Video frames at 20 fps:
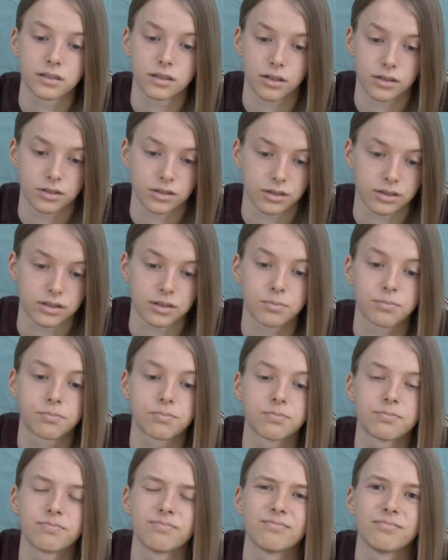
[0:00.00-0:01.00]
also
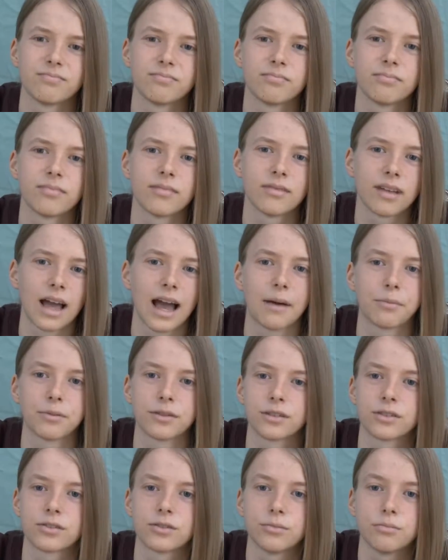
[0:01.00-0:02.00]

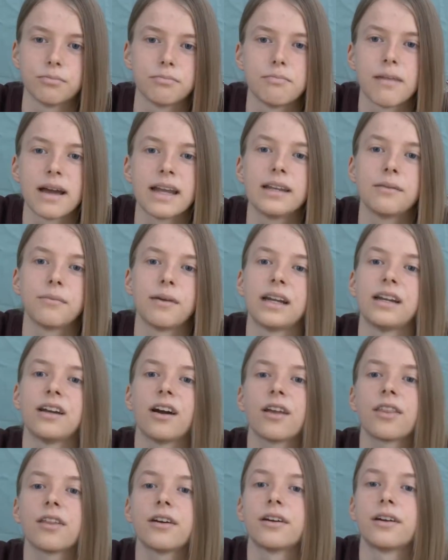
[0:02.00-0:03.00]
happens to many
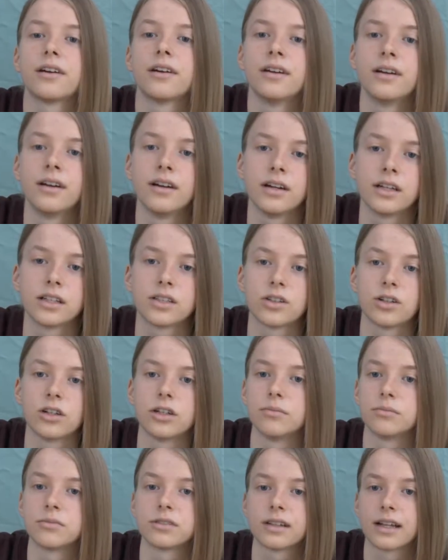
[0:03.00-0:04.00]
other
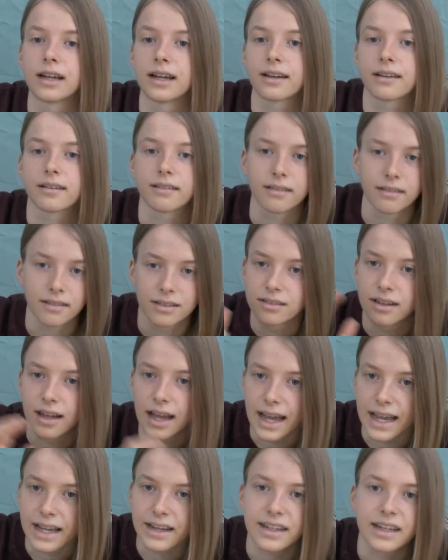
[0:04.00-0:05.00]
terms like
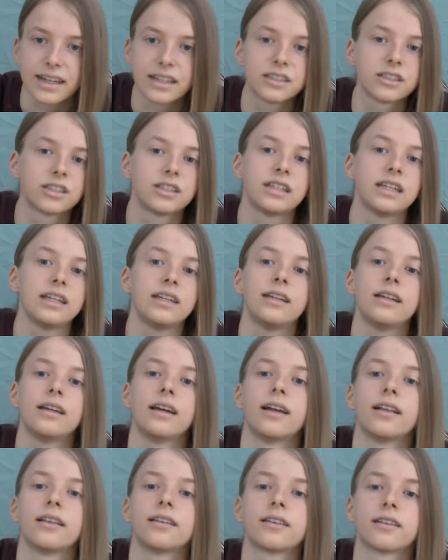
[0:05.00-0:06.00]
ADHD
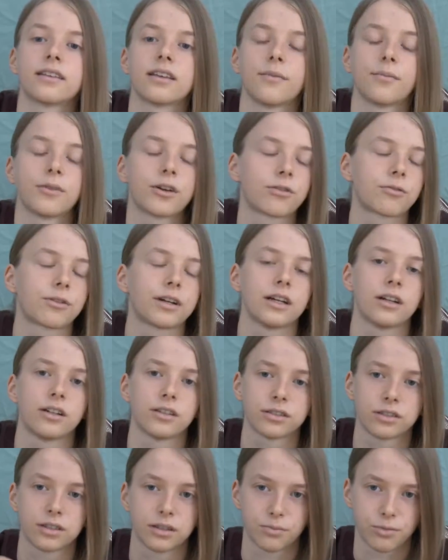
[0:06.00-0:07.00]
and to some degree
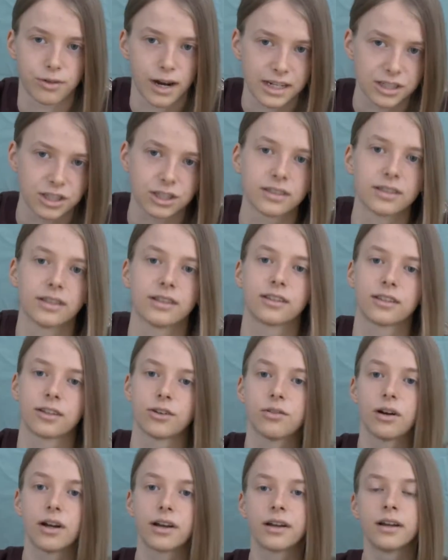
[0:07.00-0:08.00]
also depression and
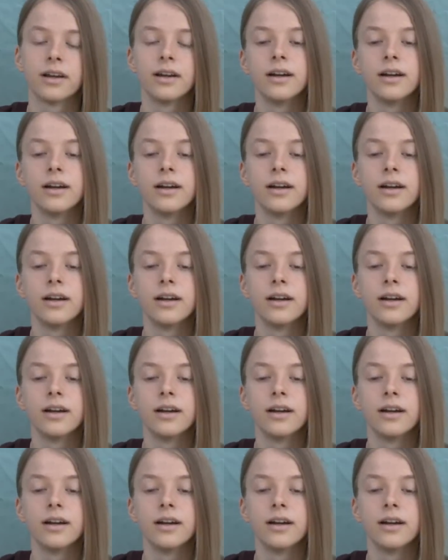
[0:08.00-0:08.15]
so on,